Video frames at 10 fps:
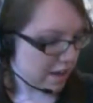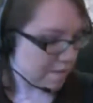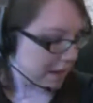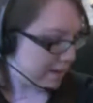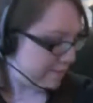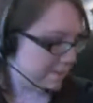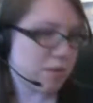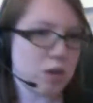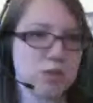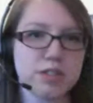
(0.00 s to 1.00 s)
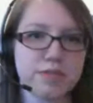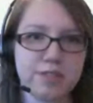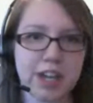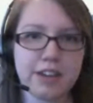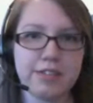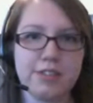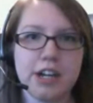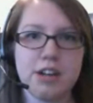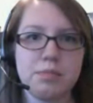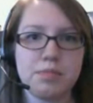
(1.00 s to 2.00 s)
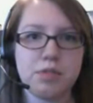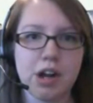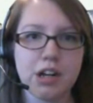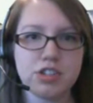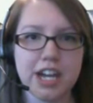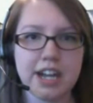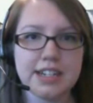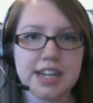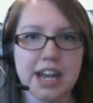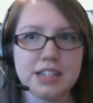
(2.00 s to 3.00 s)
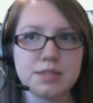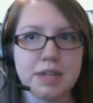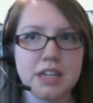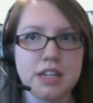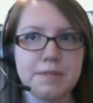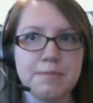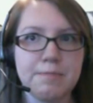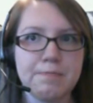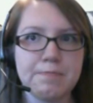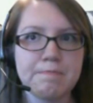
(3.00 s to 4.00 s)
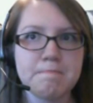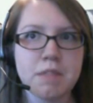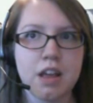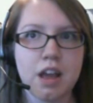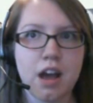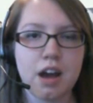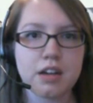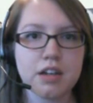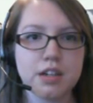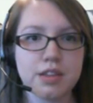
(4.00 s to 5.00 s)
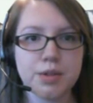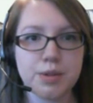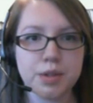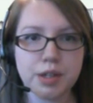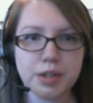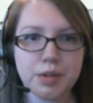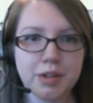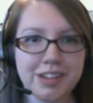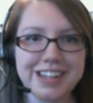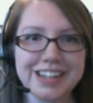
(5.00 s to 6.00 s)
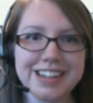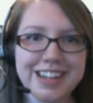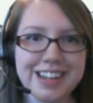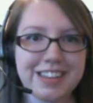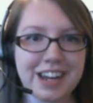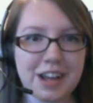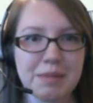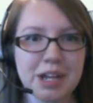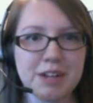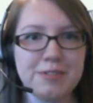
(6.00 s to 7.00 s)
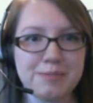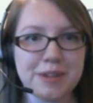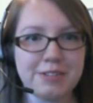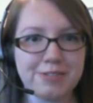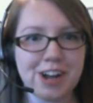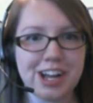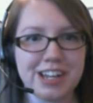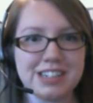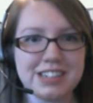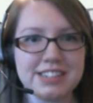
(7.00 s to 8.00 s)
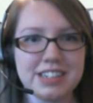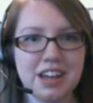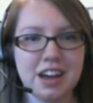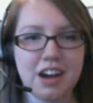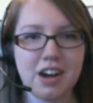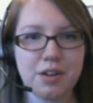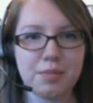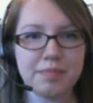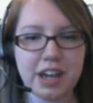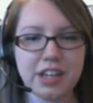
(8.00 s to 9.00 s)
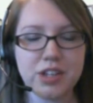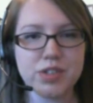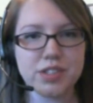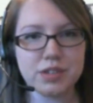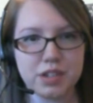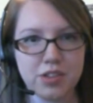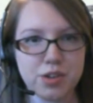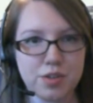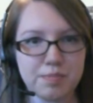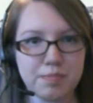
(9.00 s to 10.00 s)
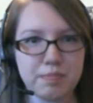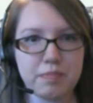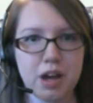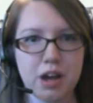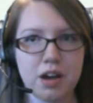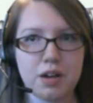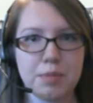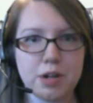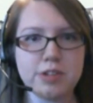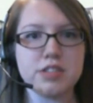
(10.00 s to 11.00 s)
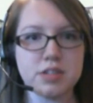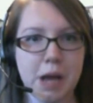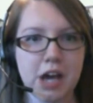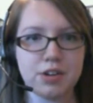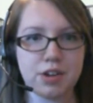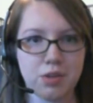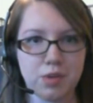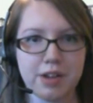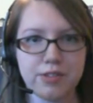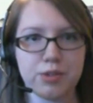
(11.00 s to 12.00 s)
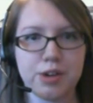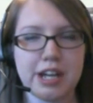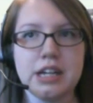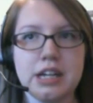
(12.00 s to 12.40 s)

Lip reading: my most favorite project has been a Cthulhu that I made for my friend. I used another person's pattern on Ravelry.